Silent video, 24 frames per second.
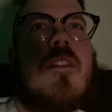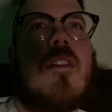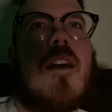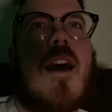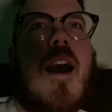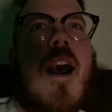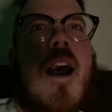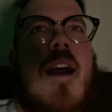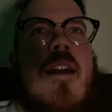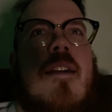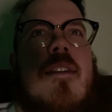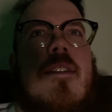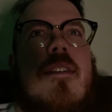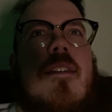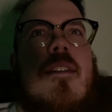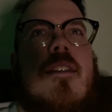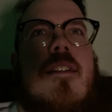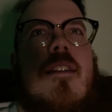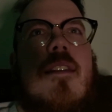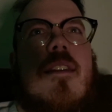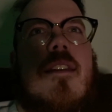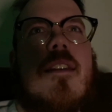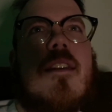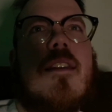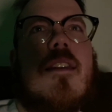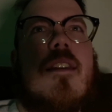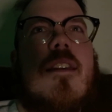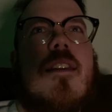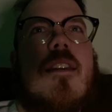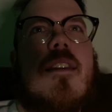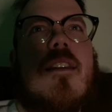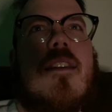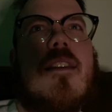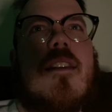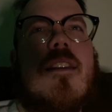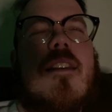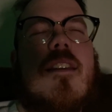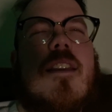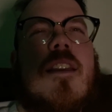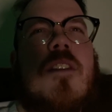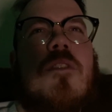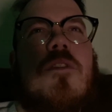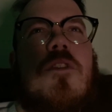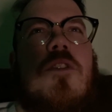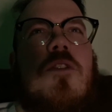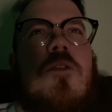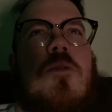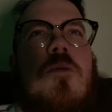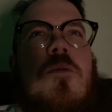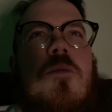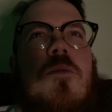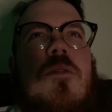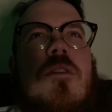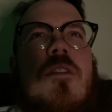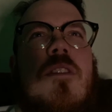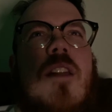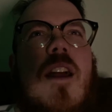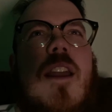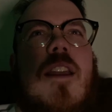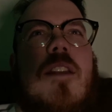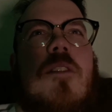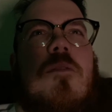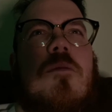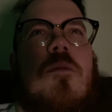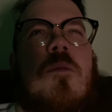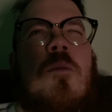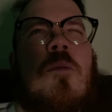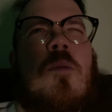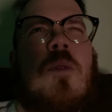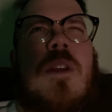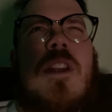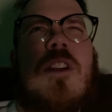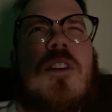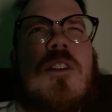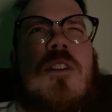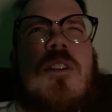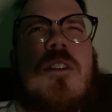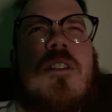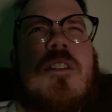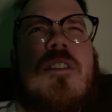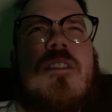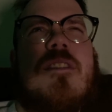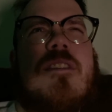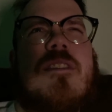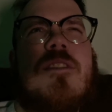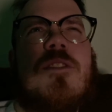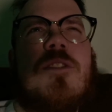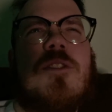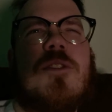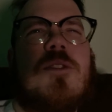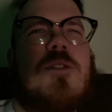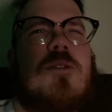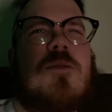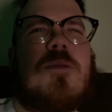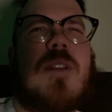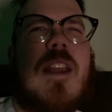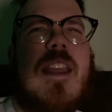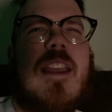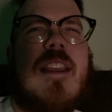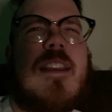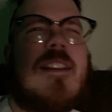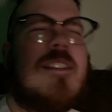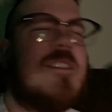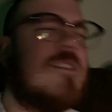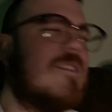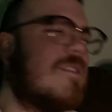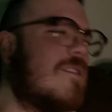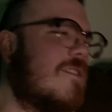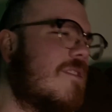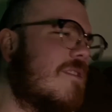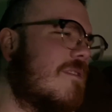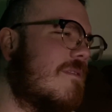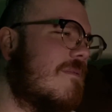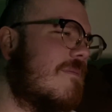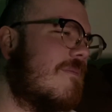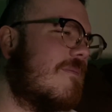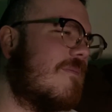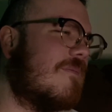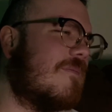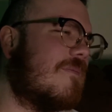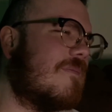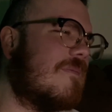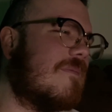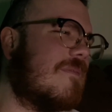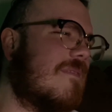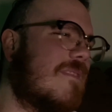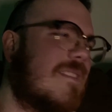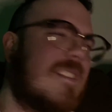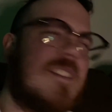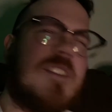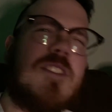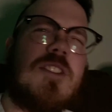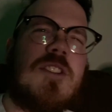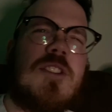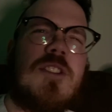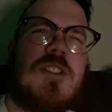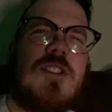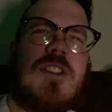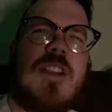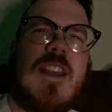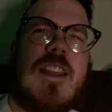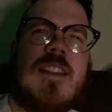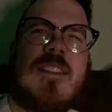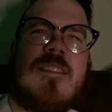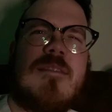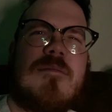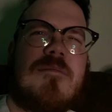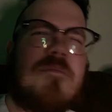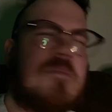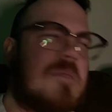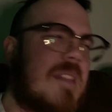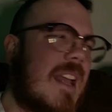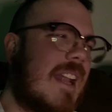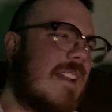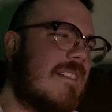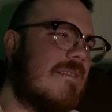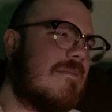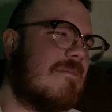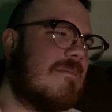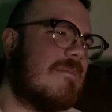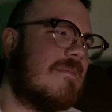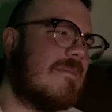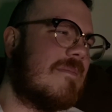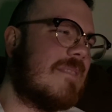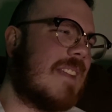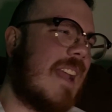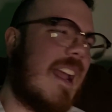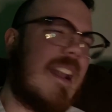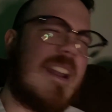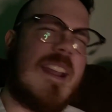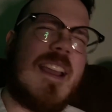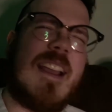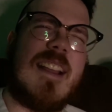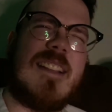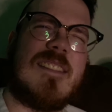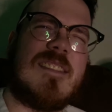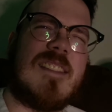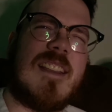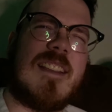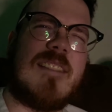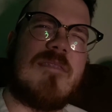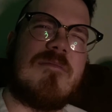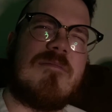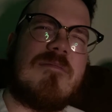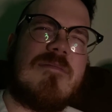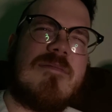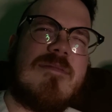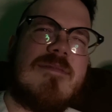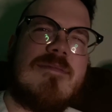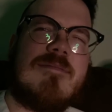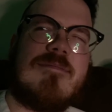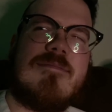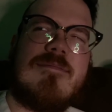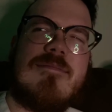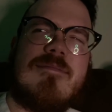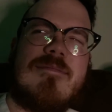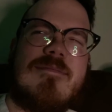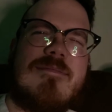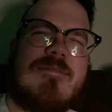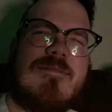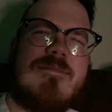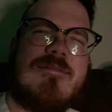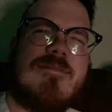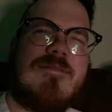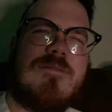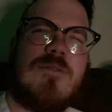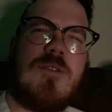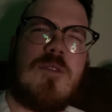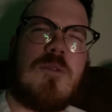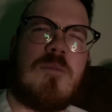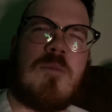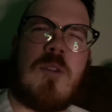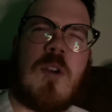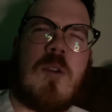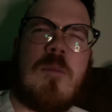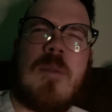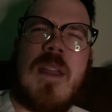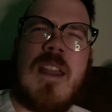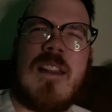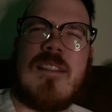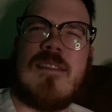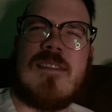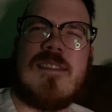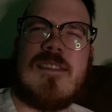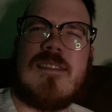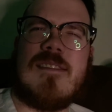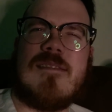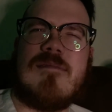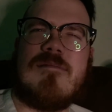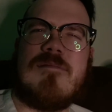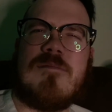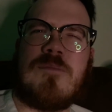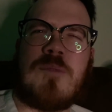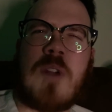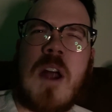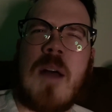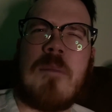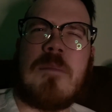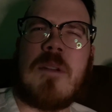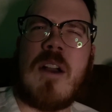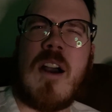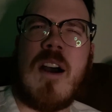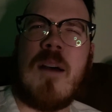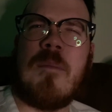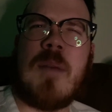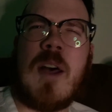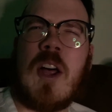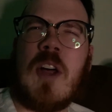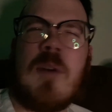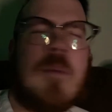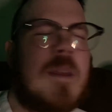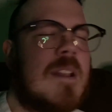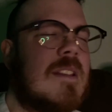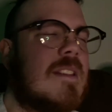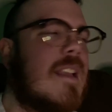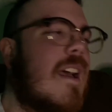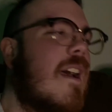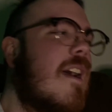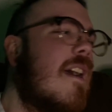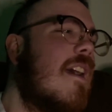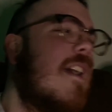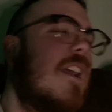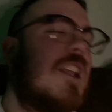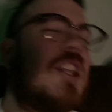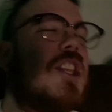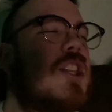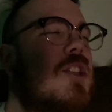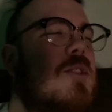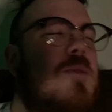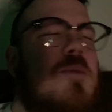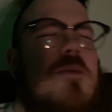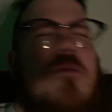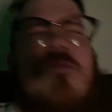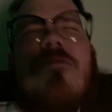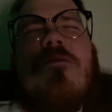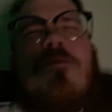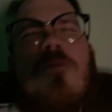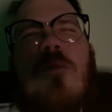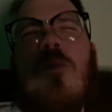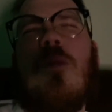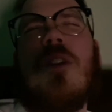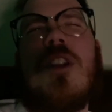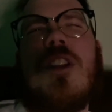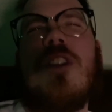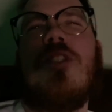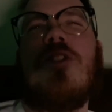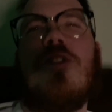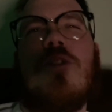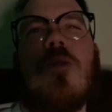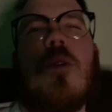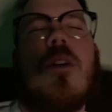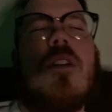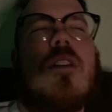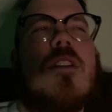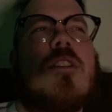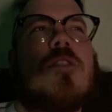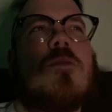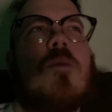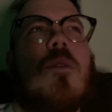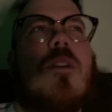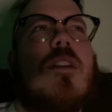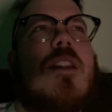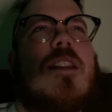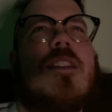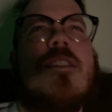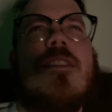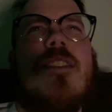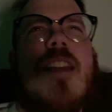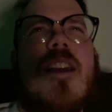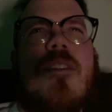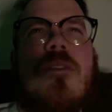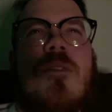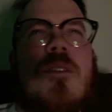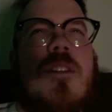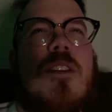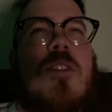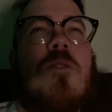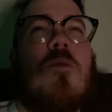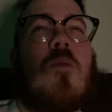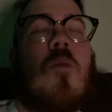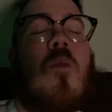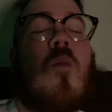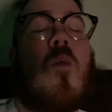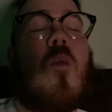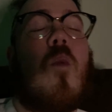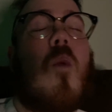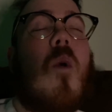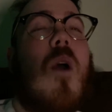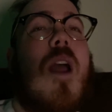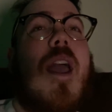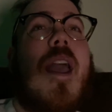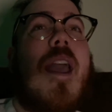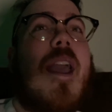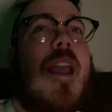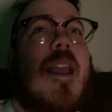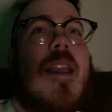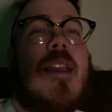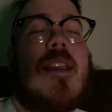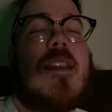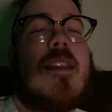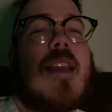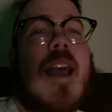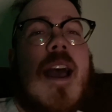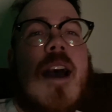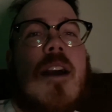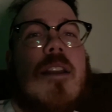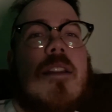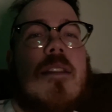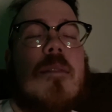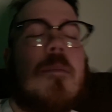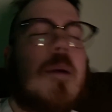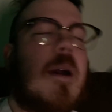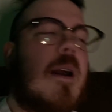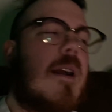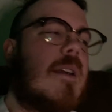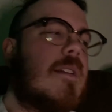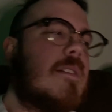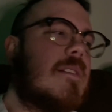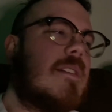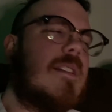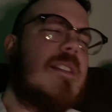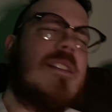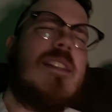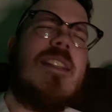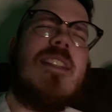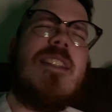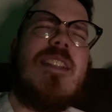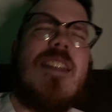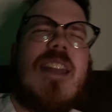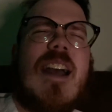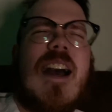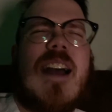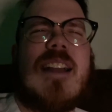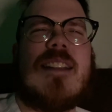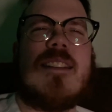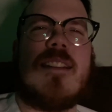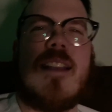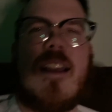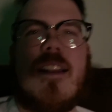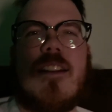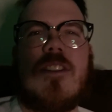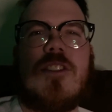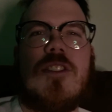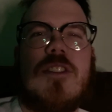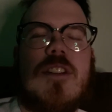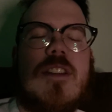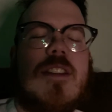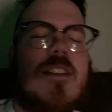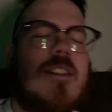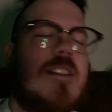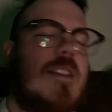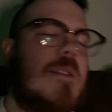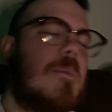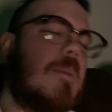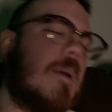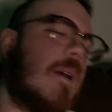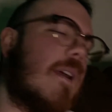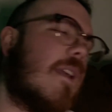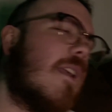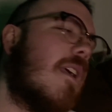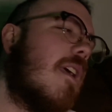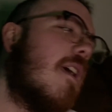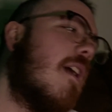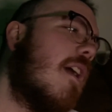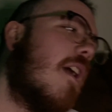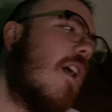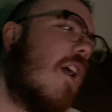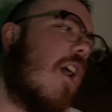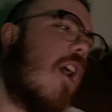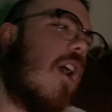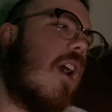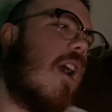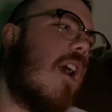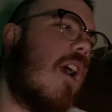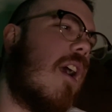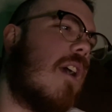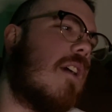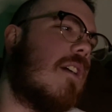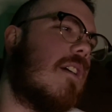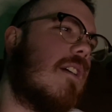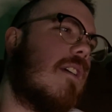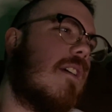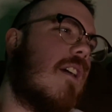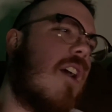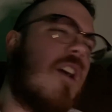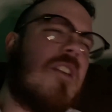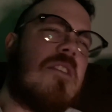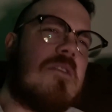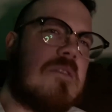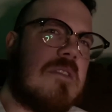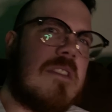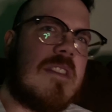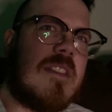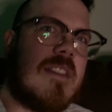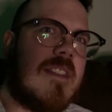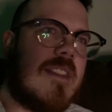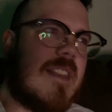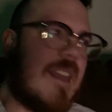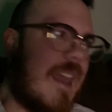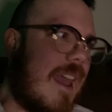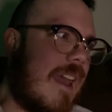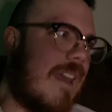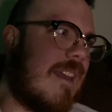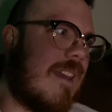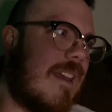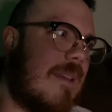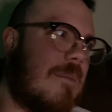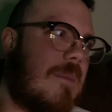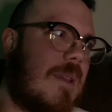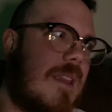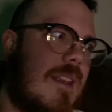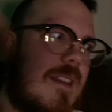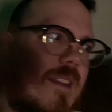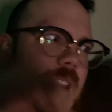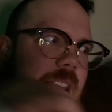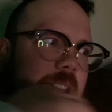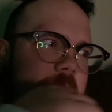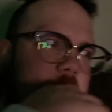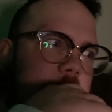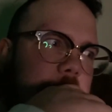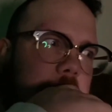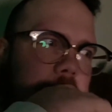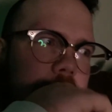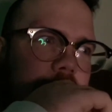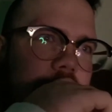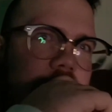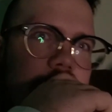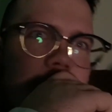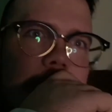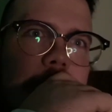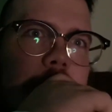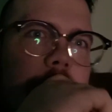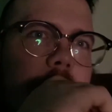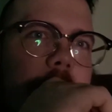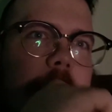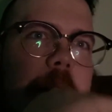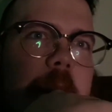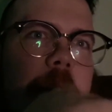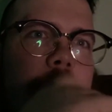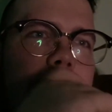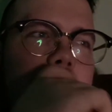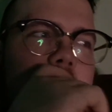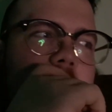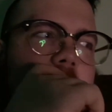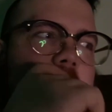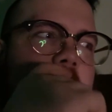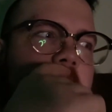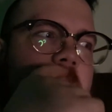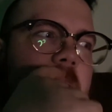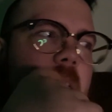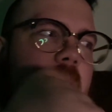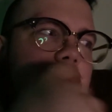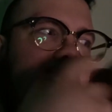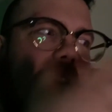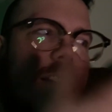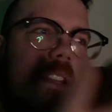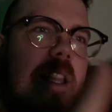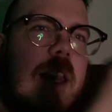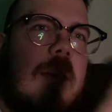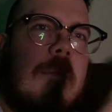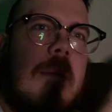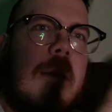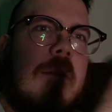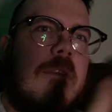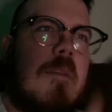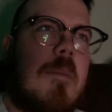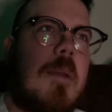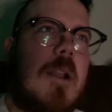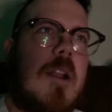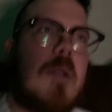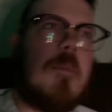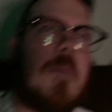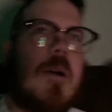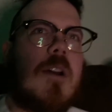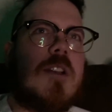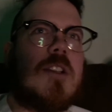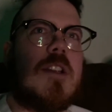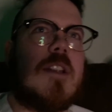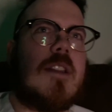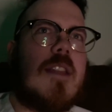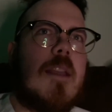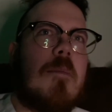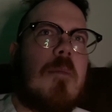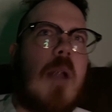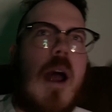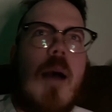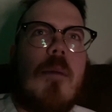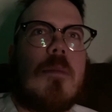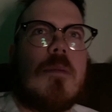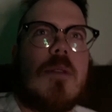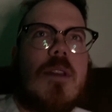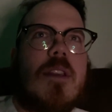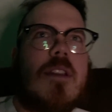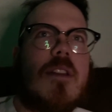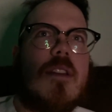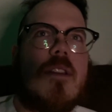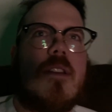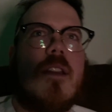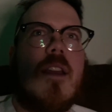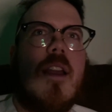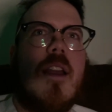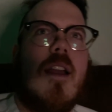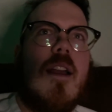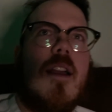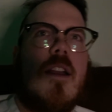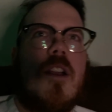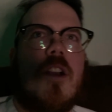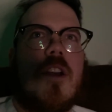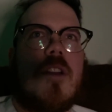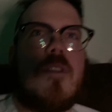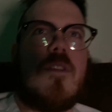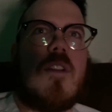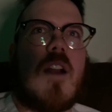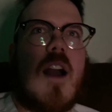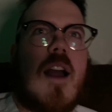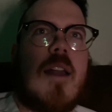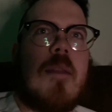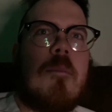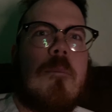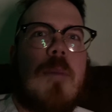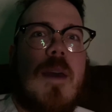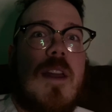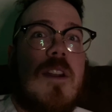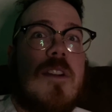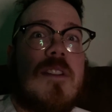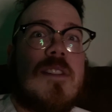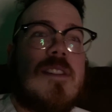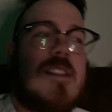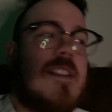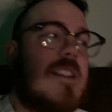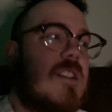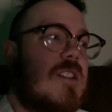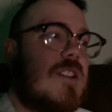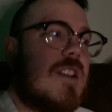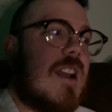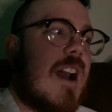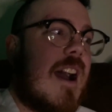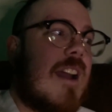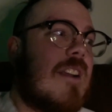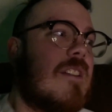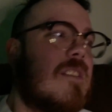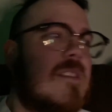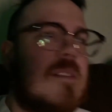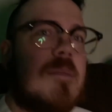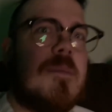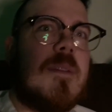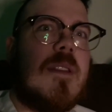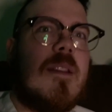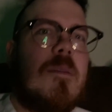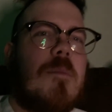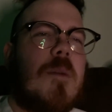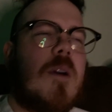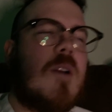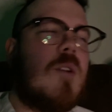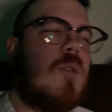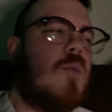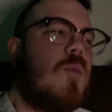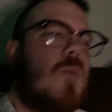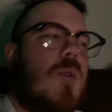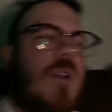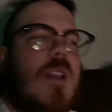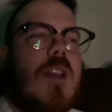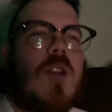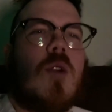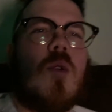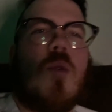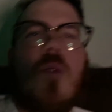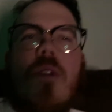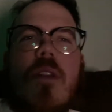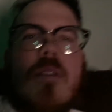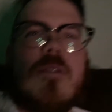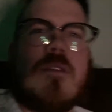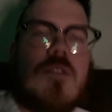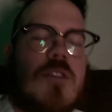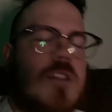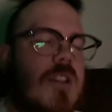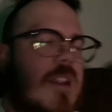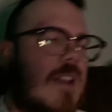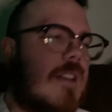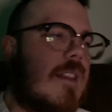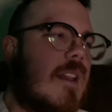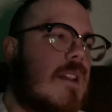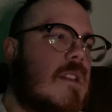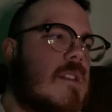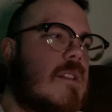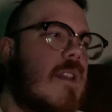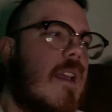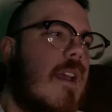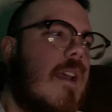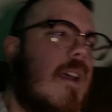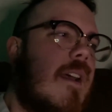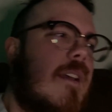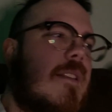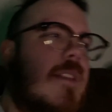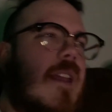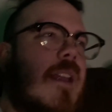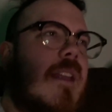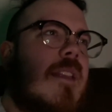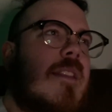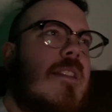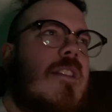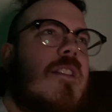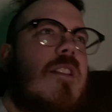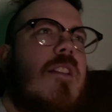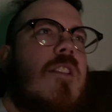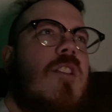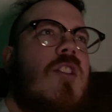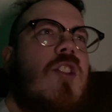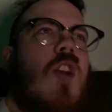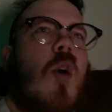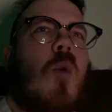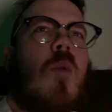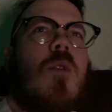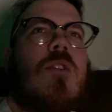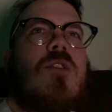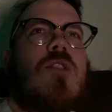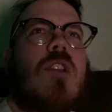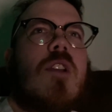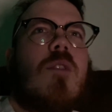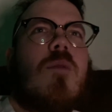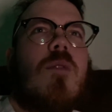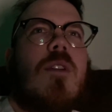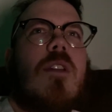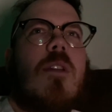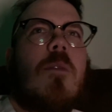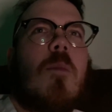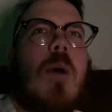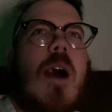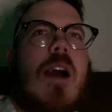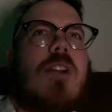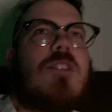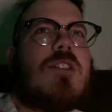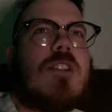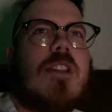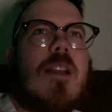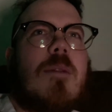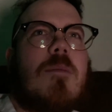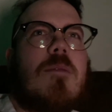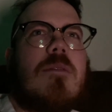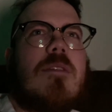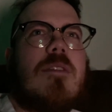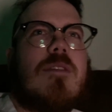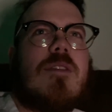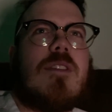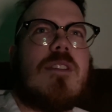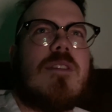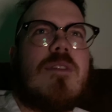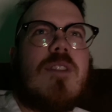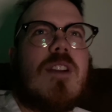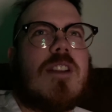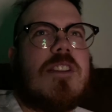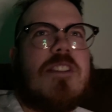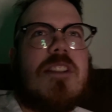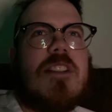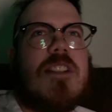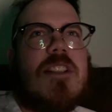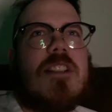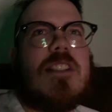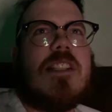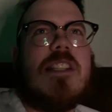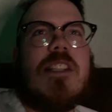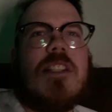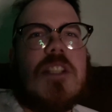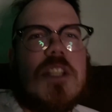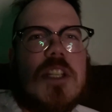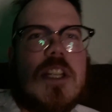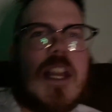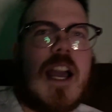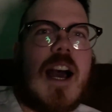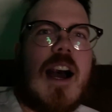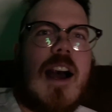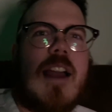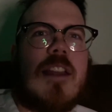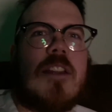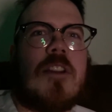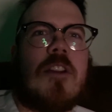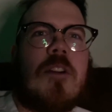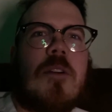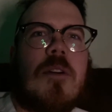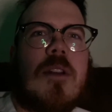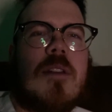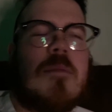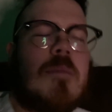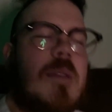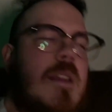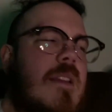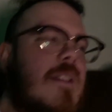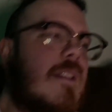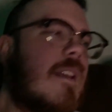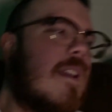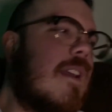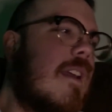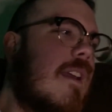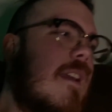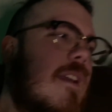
I think if you like weird, strange shit that kind of has like romance, rom-com elements, you would enjoy this one. It's definitely way out of the box. The CGI is kind of cheesy, but other than that, I mean, it's pretty good. I mean, if they had a little bit of a bigger budget, they probably could have gotten better CGI or something, but who gives a shit? That's that, no one's like really watching that movie for the fucking CGI, you know what I mean?